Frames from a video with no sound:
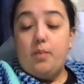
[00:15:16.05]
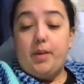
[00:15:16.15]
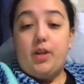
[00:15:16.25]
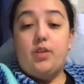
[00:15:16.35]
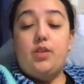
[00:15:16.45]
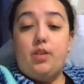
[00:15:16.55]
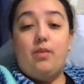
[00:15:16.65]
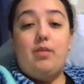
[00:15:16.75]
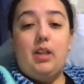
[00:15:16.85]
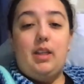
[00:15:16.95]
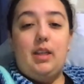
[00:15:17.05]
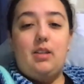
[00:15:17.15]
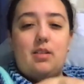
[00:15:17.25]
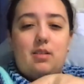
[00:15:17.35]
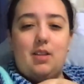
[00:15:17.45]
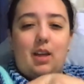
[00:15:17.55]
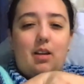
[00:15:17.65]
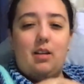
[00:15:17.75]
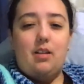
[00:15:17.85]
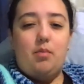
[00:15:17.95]
Because you don't really need to see
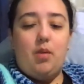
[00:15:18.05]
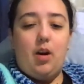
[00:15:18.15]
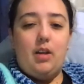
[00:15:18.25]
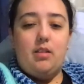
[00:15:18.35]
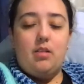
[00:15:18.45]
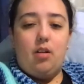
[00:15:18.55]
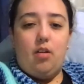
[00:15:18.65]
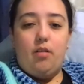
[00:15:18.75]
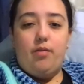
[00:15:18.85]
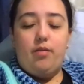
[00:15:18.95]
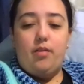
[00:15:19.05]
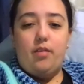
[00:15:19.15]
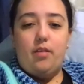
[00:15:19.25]
it in the minds of